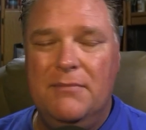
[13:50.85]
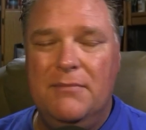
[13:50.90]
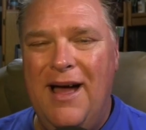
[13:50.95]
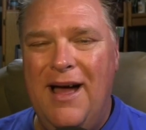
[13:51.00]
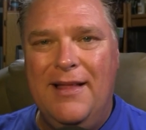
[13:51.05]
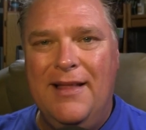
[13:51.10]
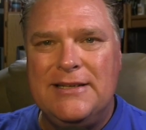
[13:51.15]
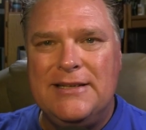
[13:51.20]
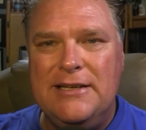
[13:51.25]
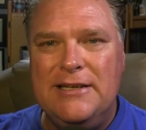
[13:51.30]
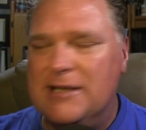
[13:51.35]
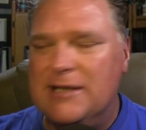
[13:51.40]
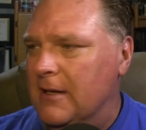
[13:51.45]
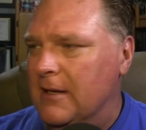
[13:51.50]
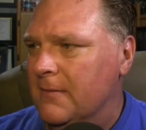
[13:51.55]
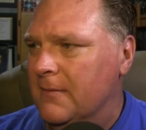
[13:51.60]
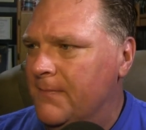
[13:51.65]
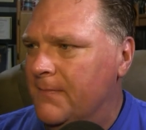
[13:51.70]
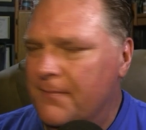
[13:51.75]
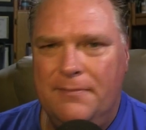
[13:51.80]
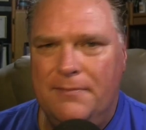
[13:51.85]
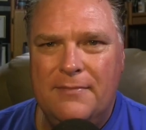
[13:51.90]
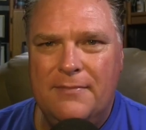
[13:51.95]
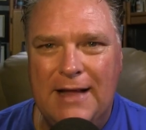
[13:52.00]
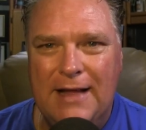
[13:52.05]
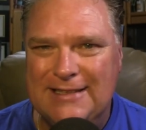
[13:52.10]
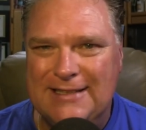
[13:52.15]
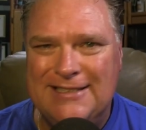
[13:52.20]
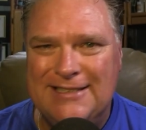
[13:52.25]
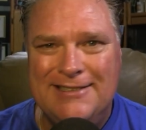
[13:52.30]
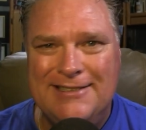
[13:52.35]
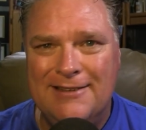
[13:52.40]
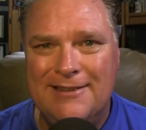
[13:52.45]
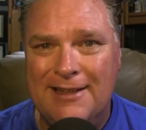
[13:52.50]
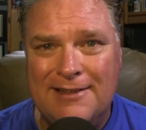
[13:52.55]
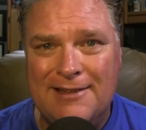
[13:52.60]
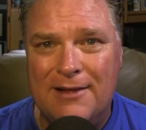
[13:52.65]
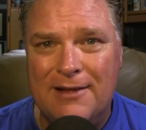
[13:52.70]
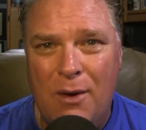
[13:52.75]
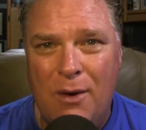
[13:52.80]
Oh, that's easy.
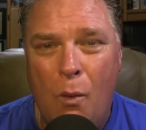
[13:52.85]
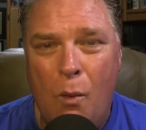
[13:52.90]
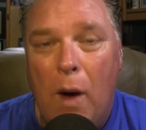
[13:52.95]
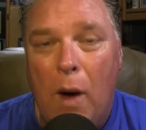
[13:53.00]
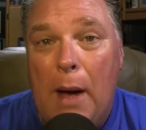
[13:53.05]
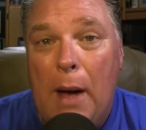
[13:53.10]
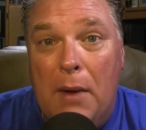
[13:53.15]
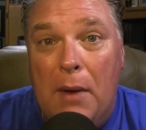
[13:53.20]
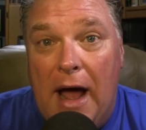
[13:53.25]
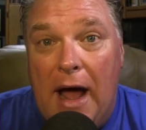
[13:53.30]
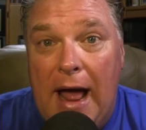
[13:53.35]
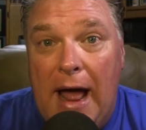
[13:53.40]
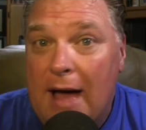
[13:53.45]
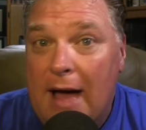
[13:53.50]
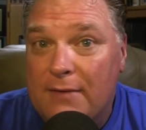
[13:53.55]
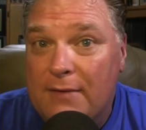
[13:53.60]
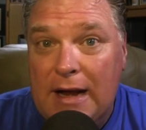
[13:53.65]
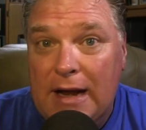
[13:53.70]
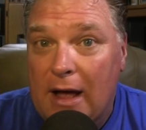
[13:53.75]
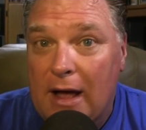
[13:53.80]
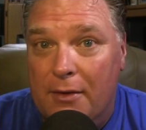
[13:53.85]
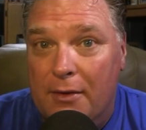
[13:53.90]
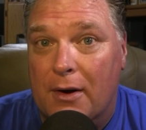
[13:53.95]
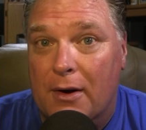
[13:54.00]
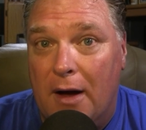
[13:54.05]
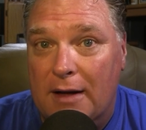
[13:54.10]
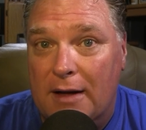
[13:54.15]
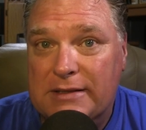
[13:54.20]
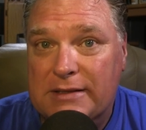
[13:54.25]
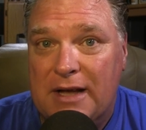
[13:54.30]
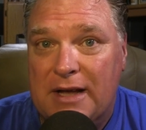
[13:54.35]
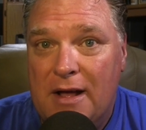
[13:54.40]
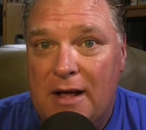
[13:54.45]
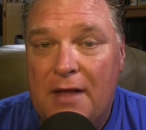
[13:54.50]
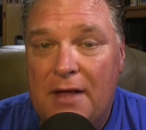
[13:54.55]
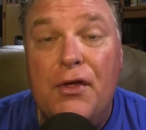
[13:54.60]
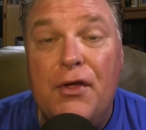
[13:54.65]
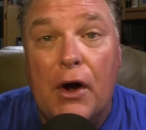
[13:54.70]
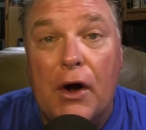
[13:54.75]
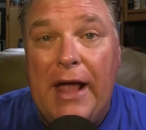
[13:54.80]
Why would I have any other gods?
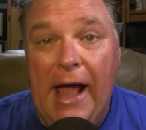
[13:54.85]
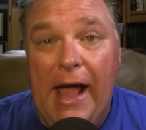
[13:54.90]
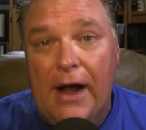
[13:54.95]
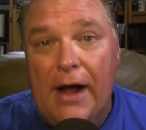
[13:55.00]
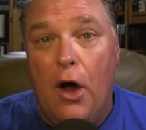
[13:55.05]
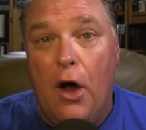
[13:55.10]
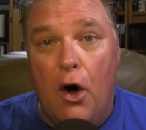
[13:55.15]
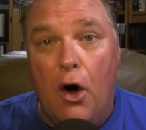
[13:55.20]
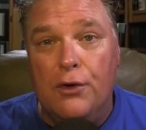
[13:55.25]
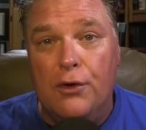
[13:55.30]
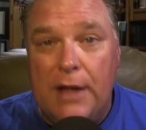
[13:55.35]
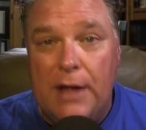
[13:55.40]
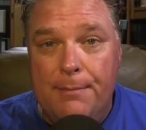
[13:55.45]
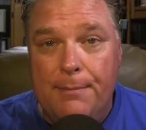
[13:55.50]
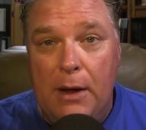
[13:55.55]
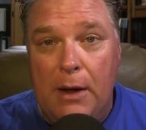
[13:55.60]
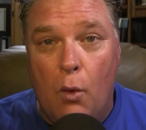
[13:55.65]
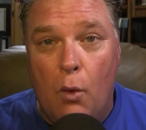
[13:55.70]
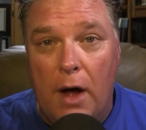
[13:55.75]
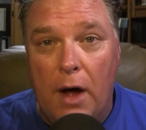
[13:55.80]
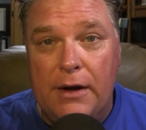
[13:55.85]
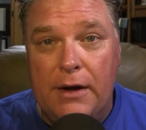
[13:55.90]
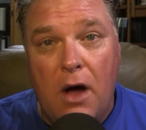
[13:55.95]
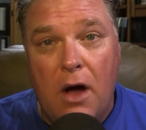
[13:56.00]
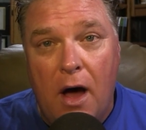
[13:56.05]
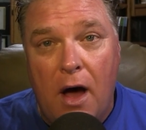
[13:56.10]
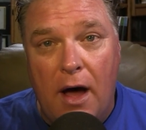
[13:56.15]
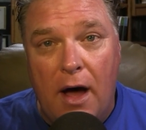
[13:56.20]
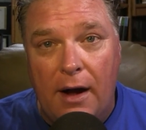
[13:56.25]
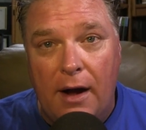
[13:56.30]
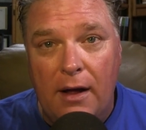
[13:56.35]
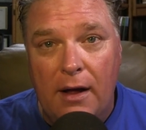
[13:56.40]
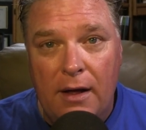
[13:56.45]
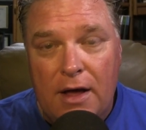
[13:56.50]
There can only be one God.